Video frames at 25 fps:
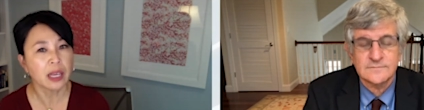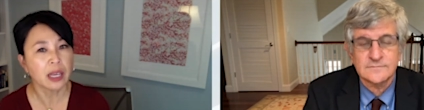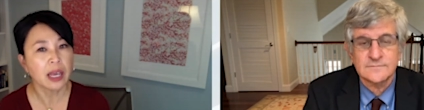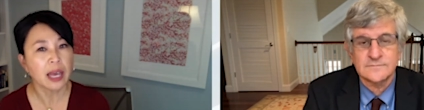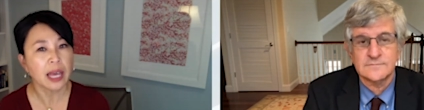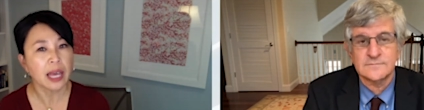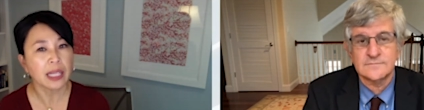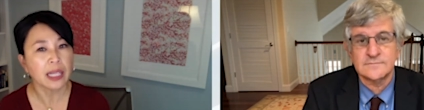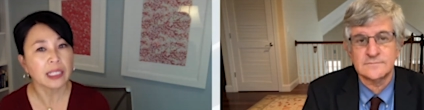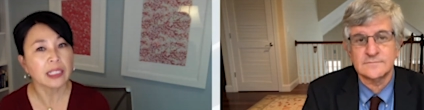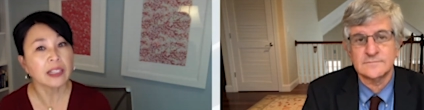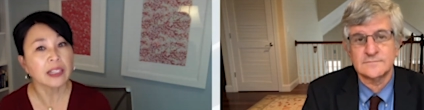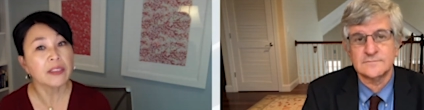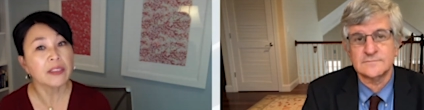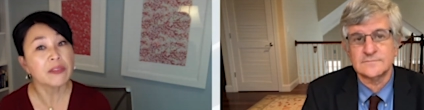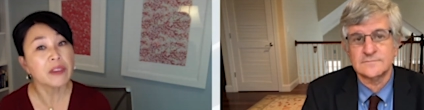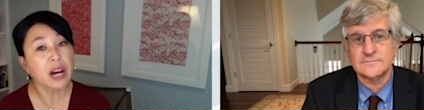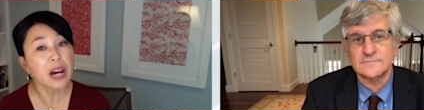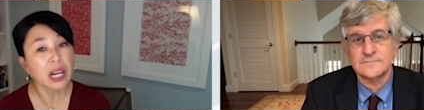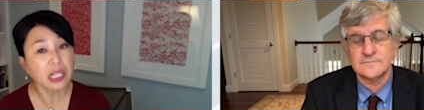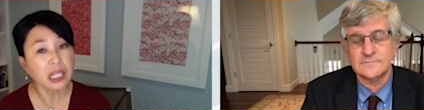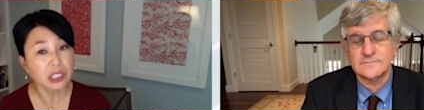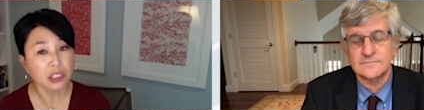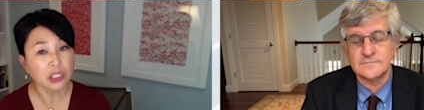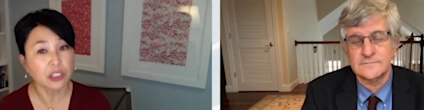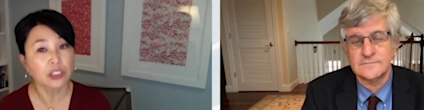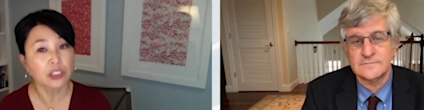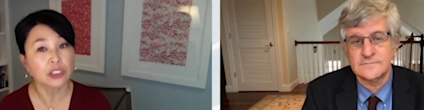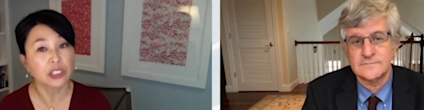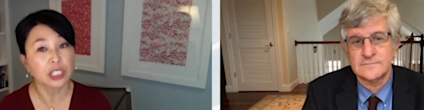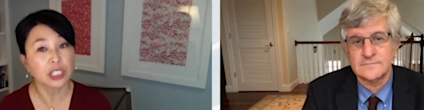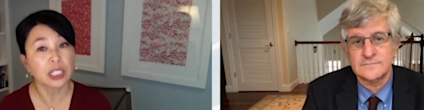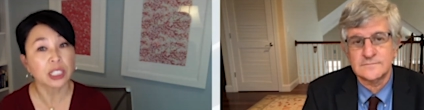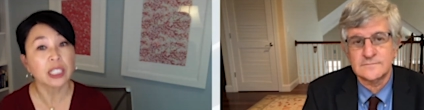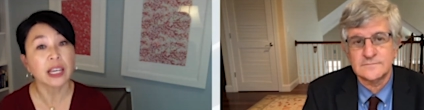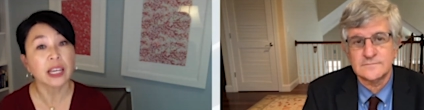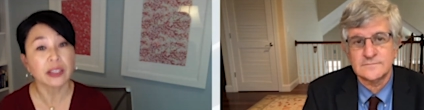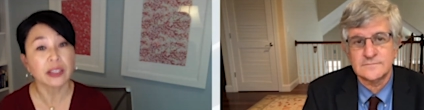Speaker 1: and an advisor to
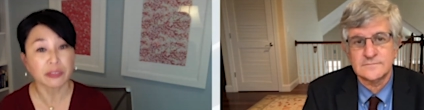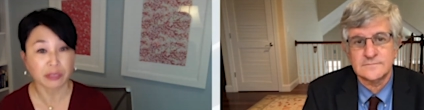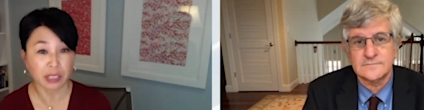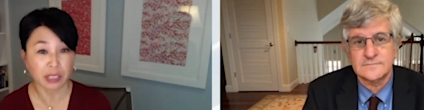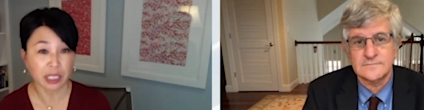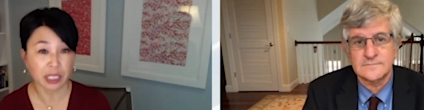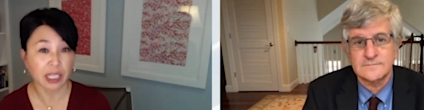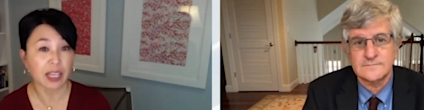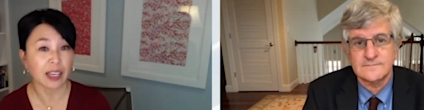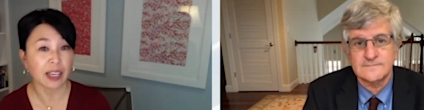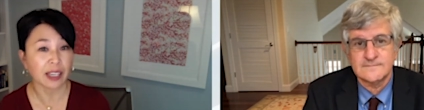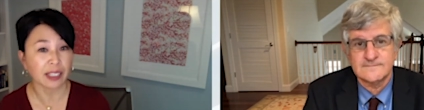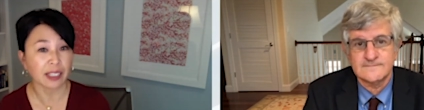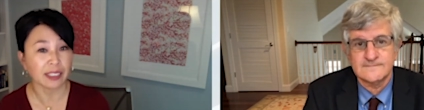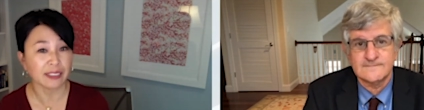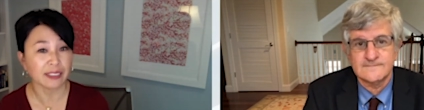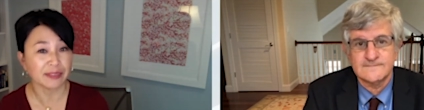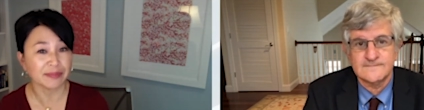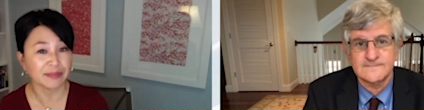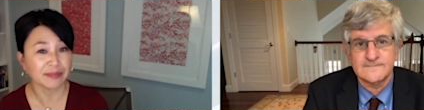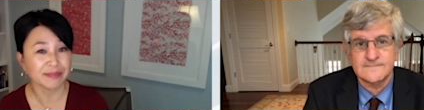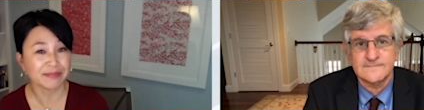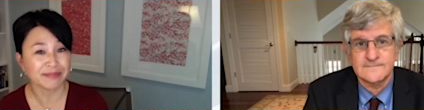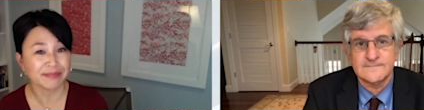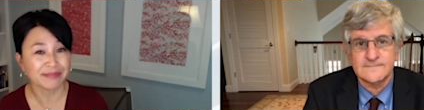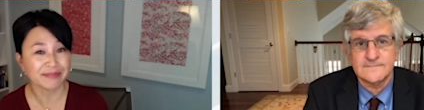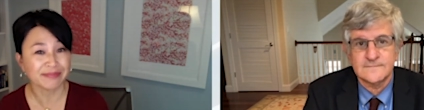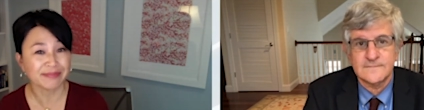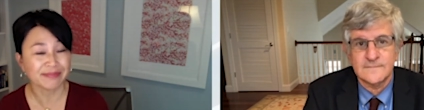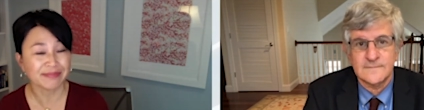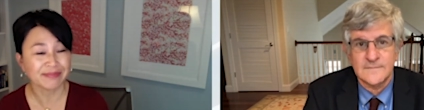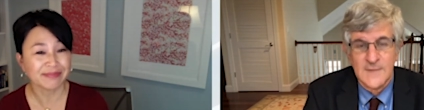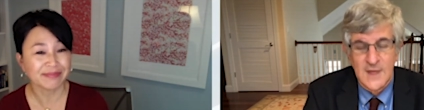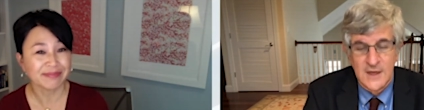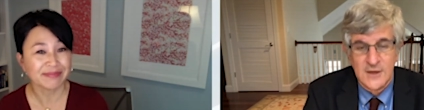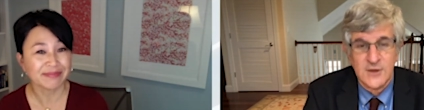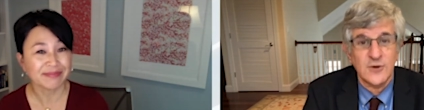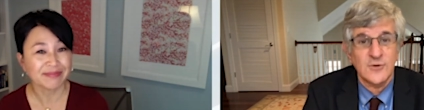the FDA.
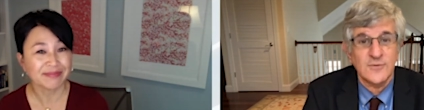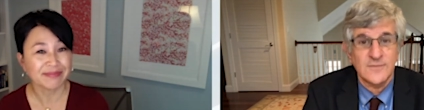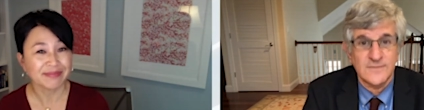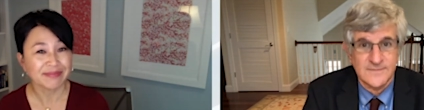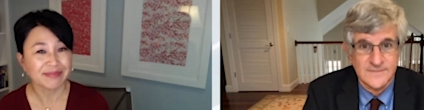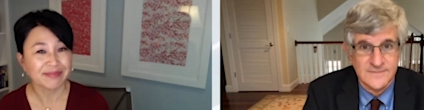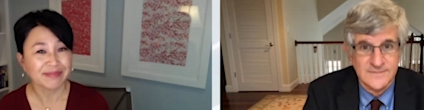Thank you.